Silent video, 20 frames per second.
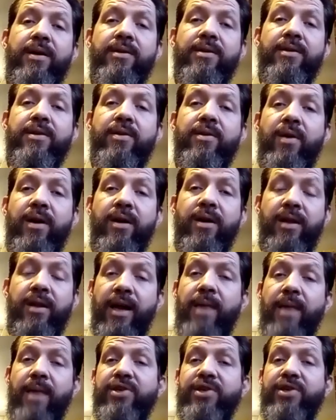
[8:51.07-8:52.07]
So
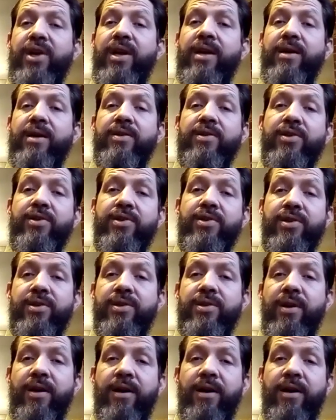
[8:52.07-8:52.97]
climate change,